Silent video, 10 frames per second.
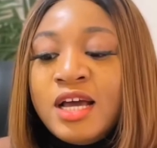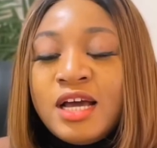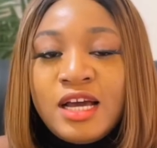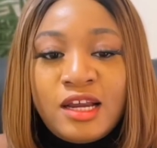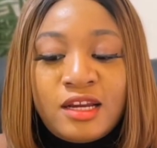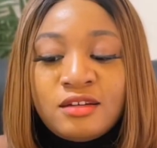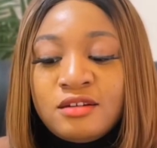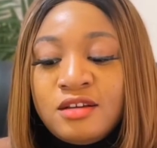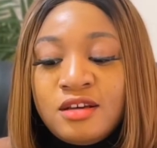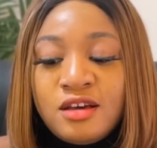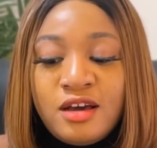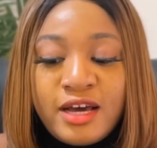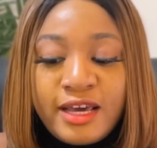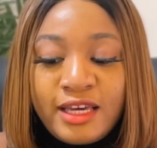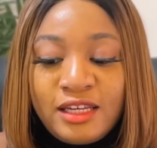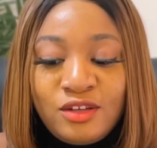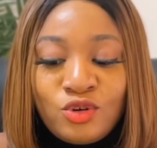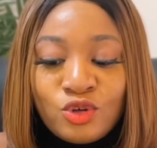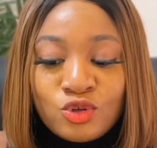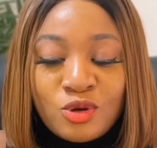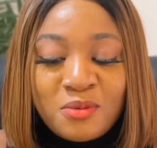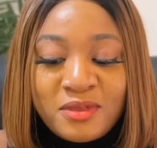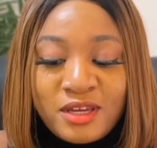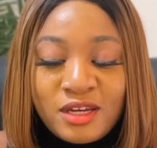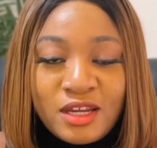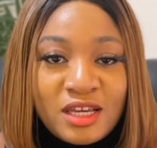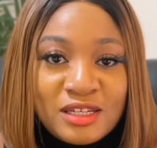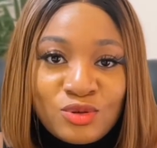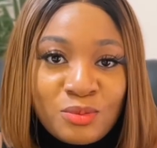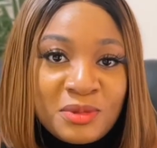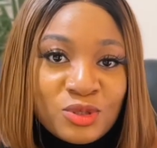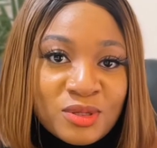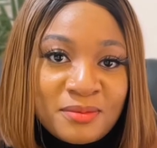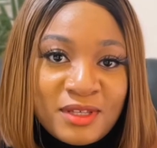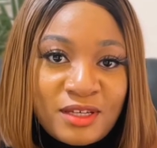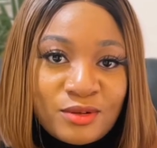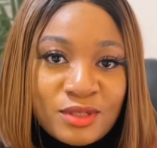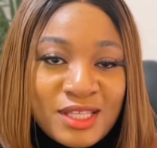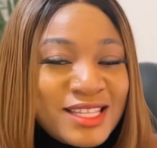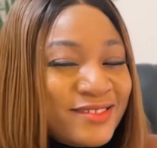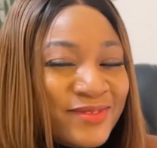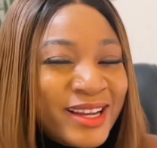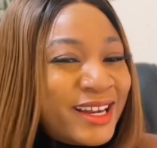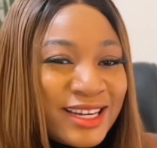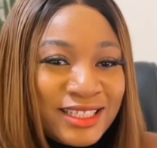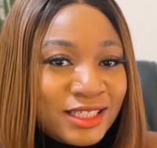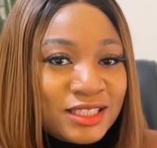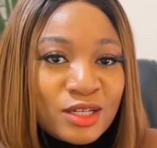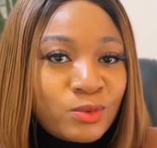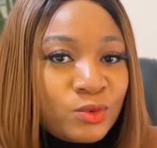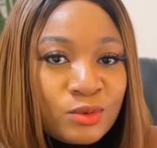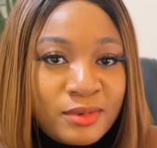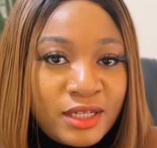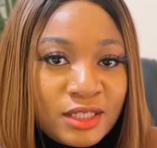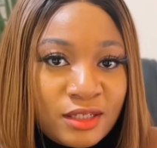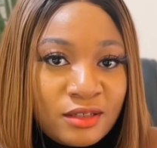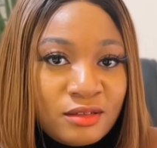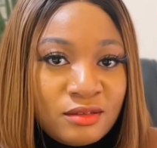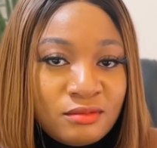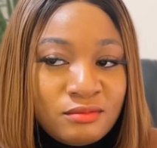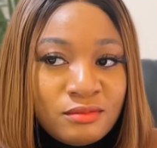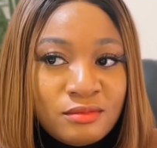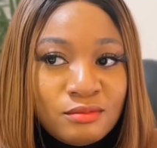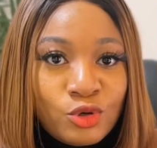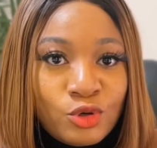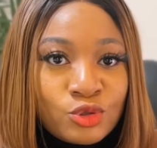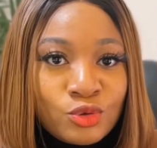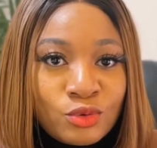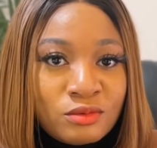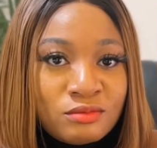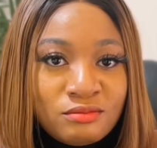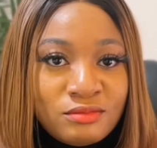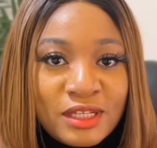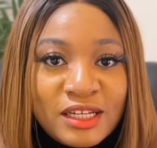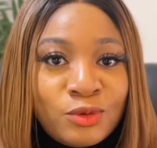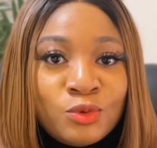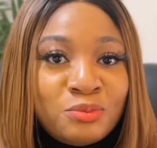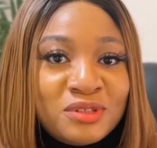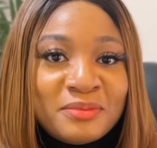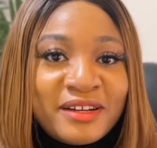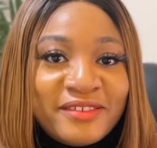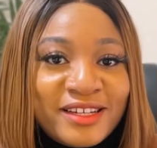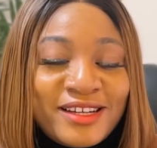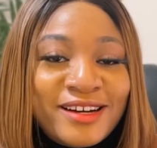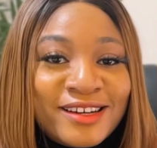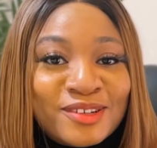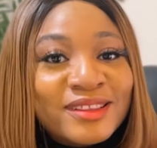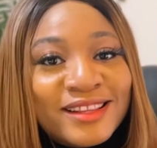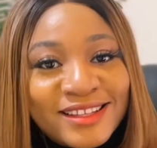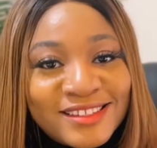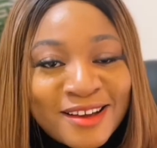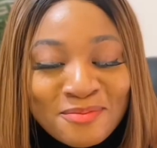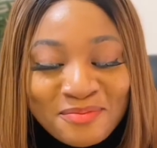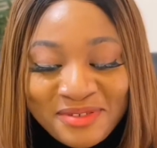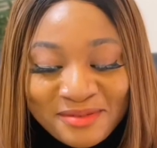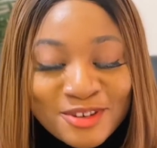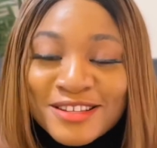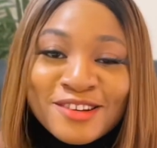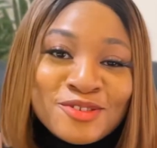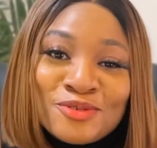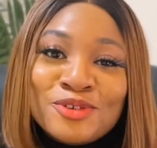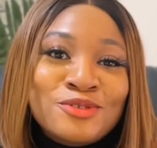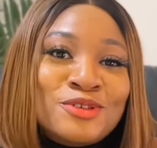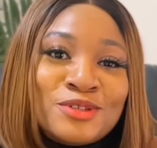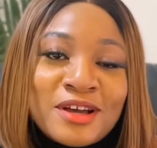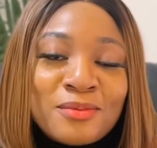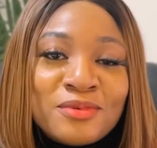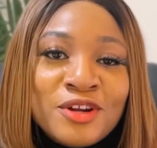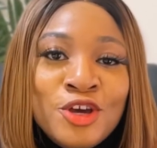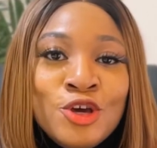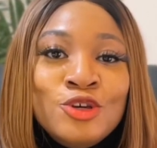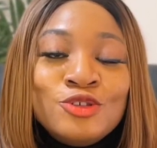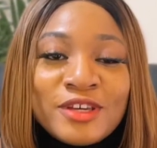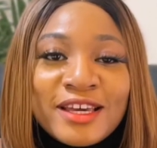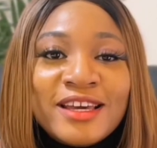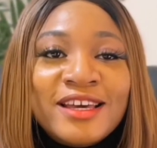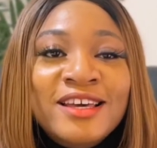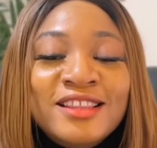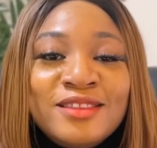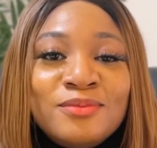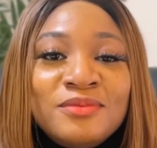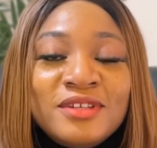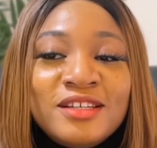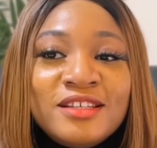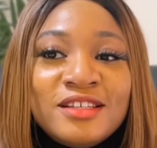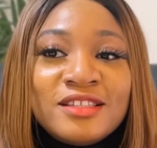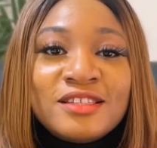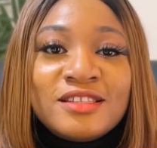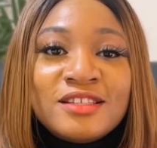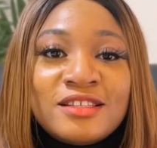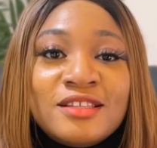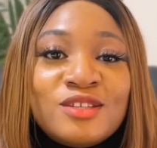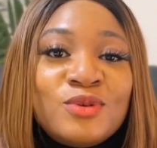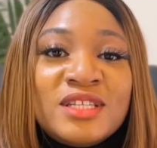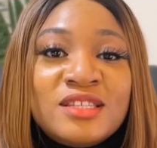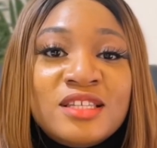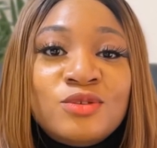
and I click on something and it's opening something else, there's a very high chance that I won't go back there. More so that I won't put my credit card on that app because I don't know what's going to happen. So yeah, that's why it's